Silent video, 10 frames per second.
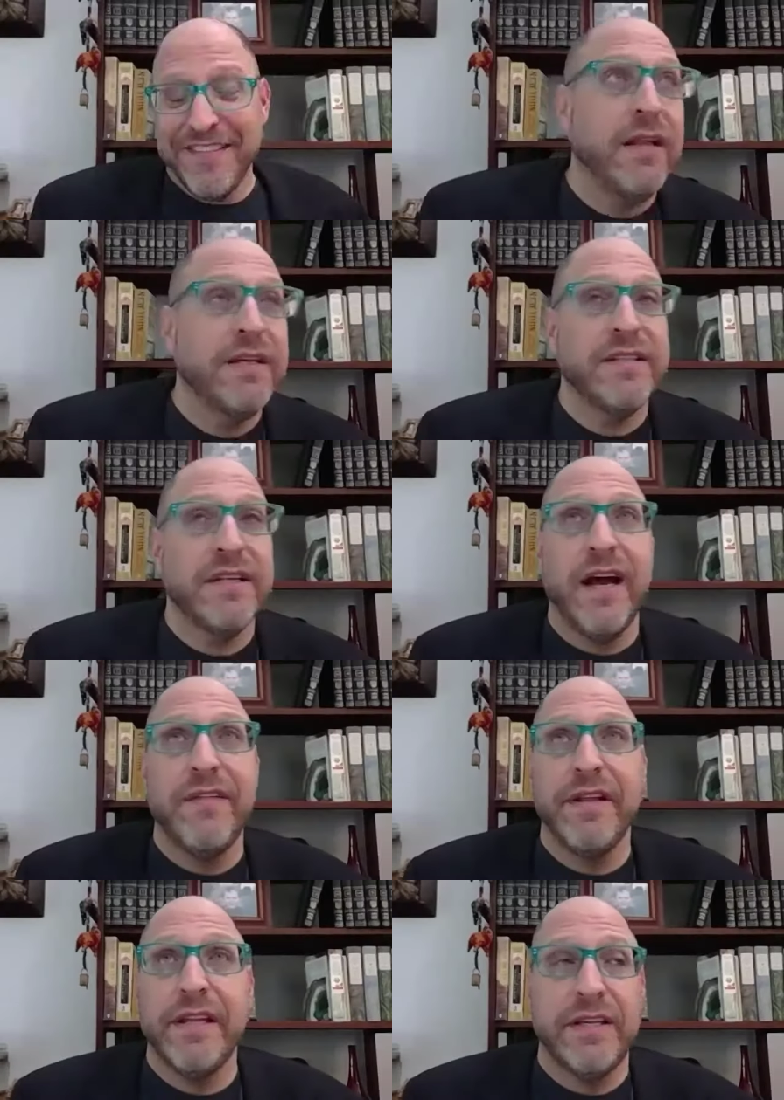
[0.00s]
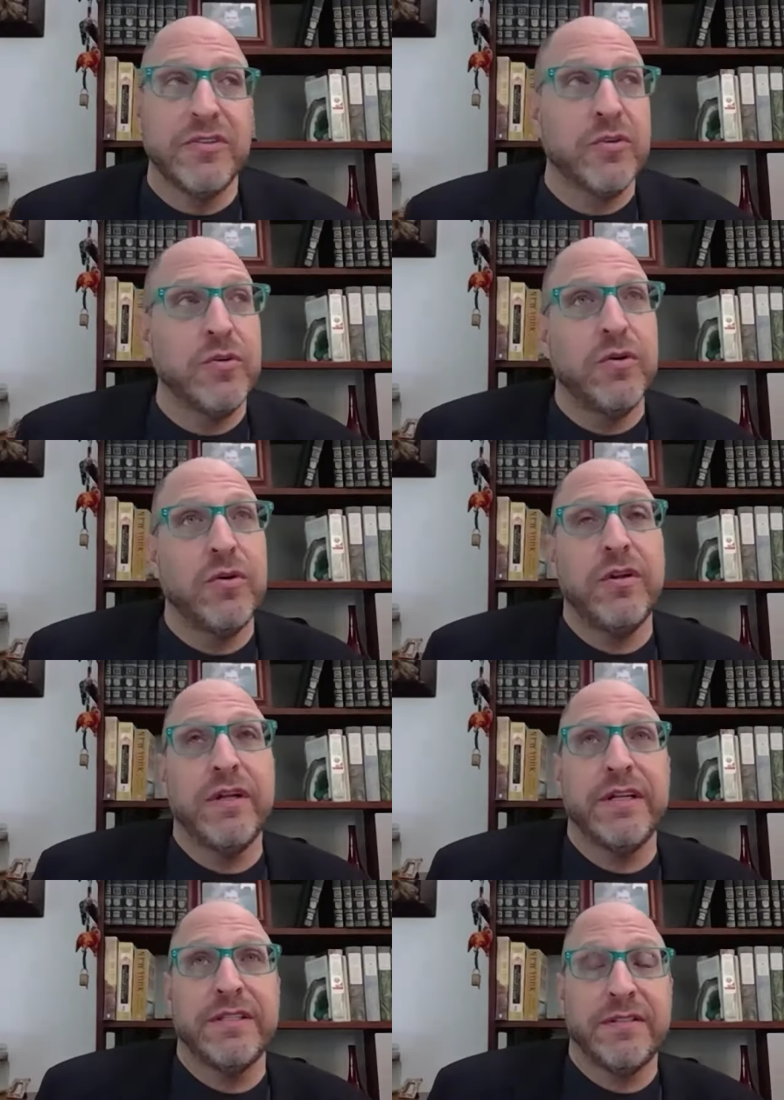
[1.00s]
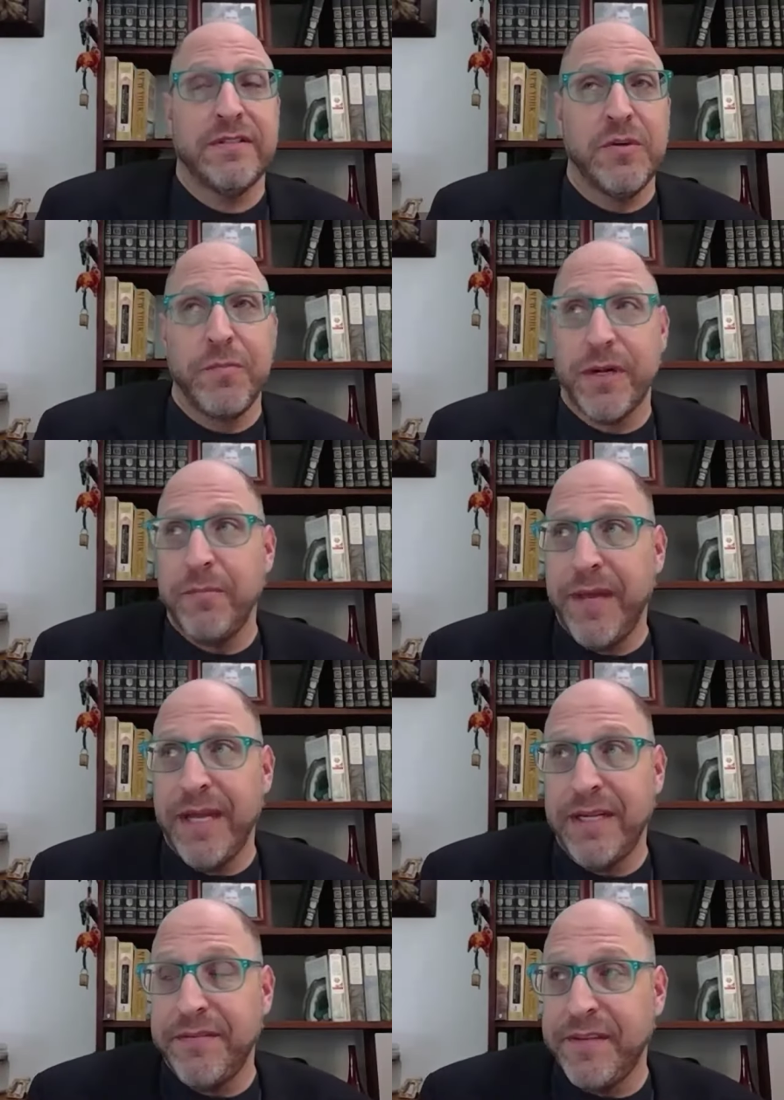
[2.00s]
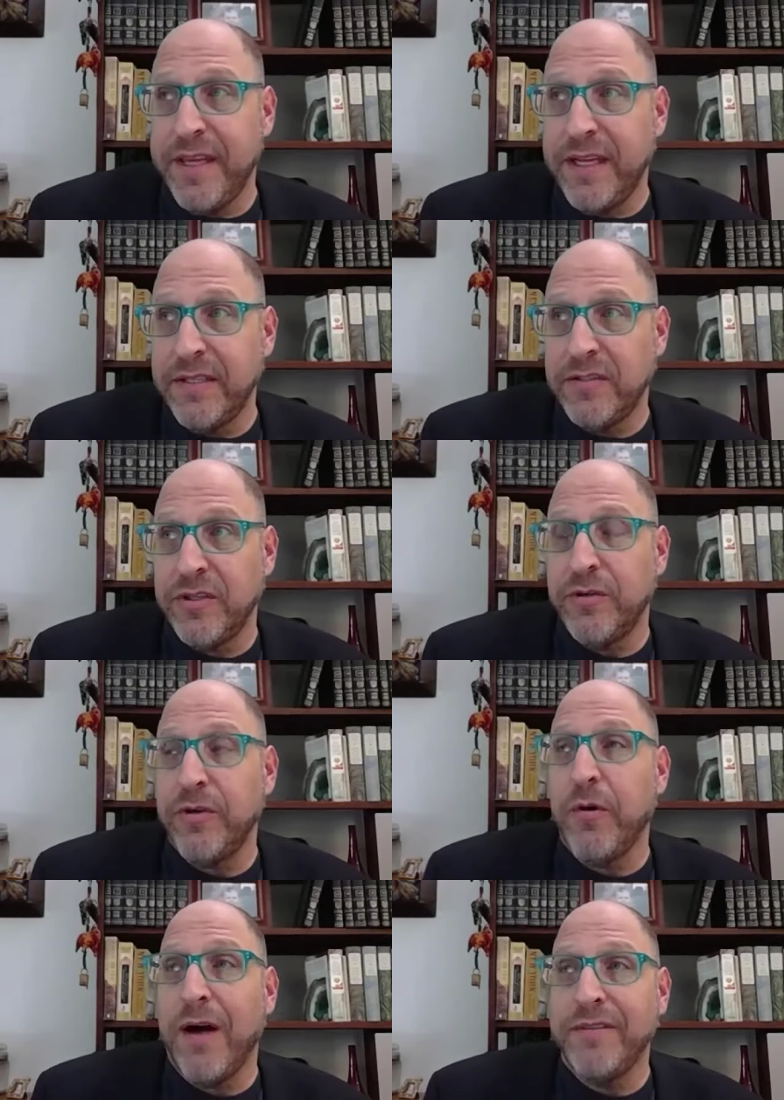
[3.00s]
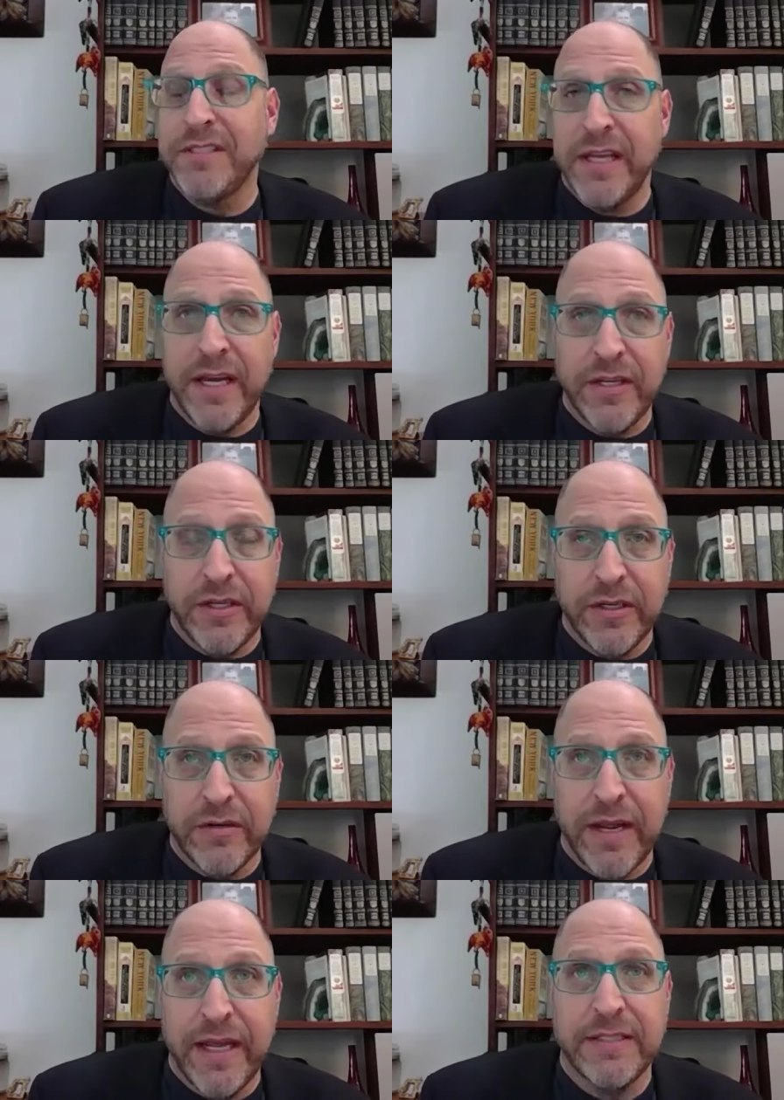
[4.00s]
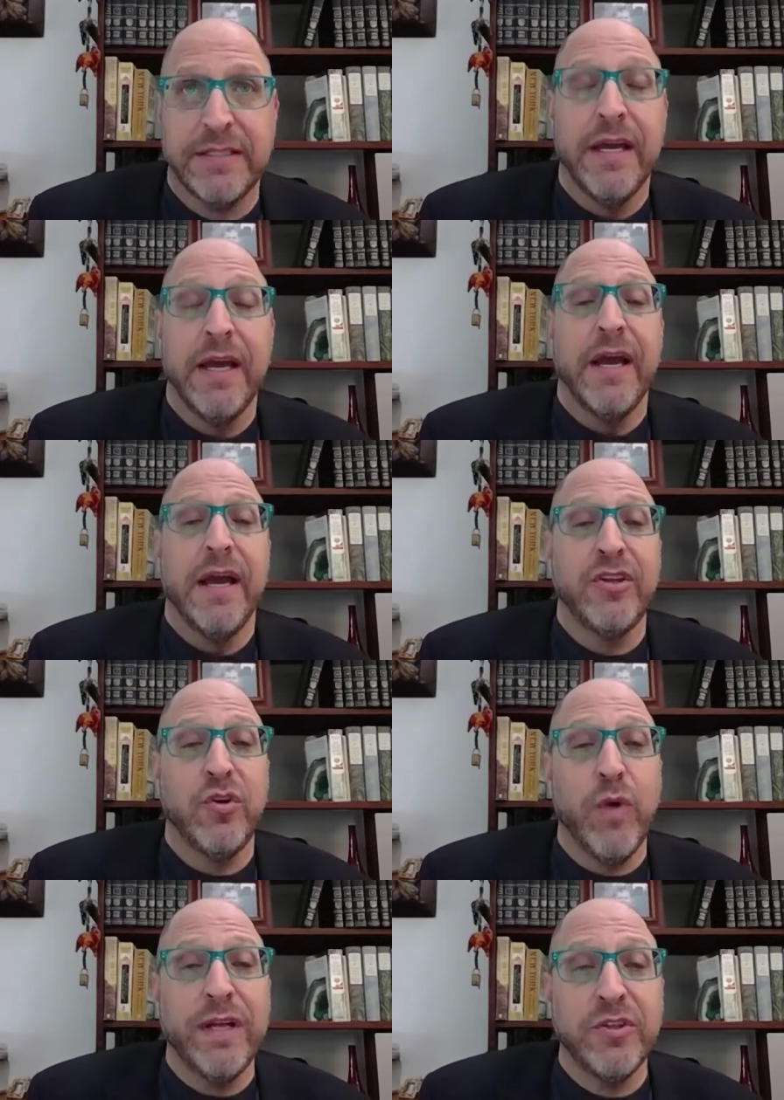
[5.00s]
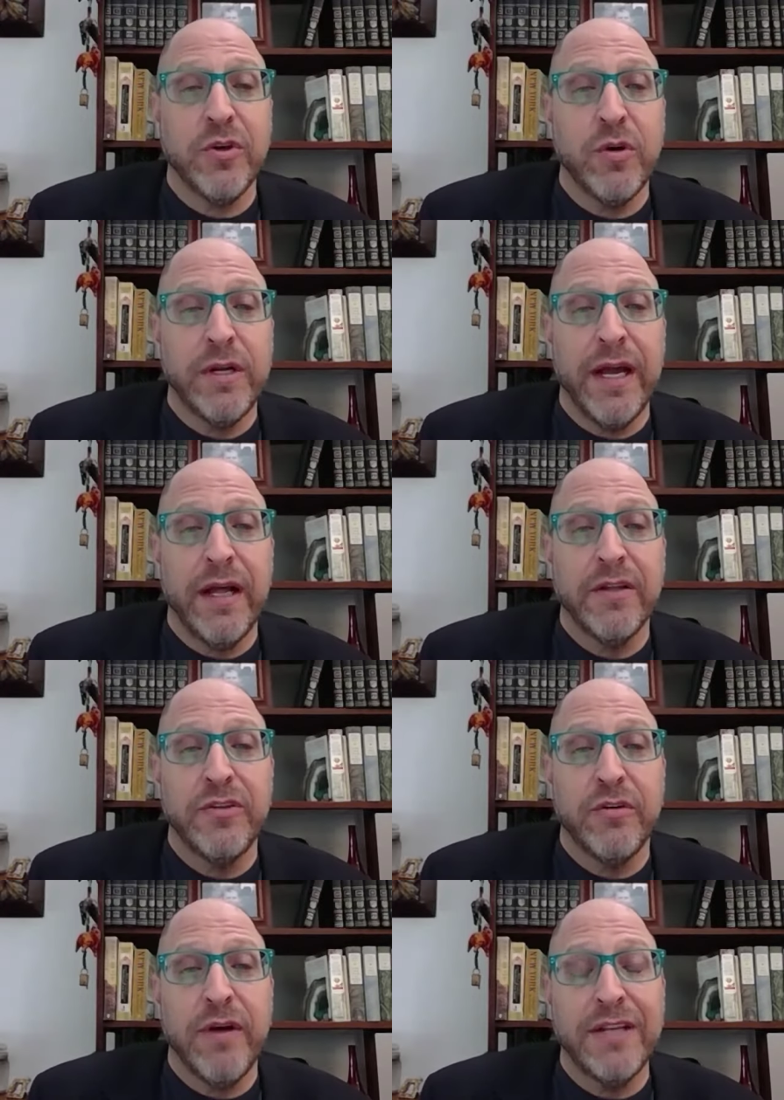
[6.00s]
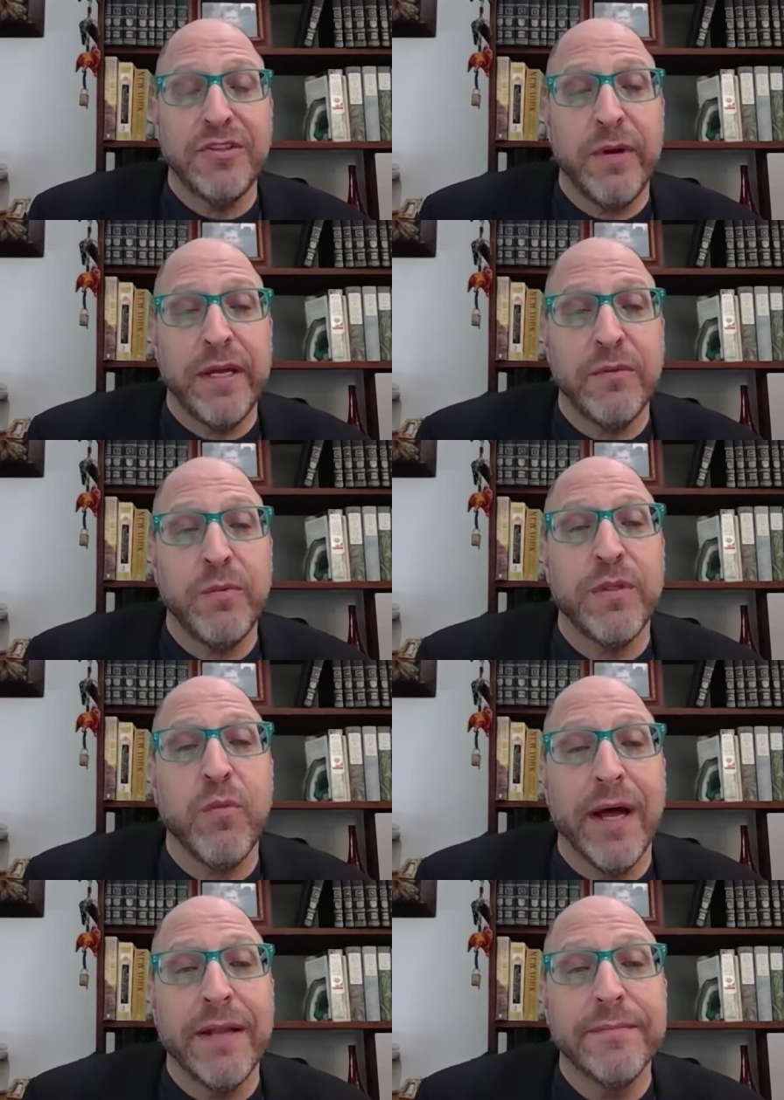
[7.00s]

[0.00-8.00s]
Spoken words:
Cornell is an Ivy League school. It's super competitive to get into. You obviously had good grades, and you went to Cornell and you graduated with what?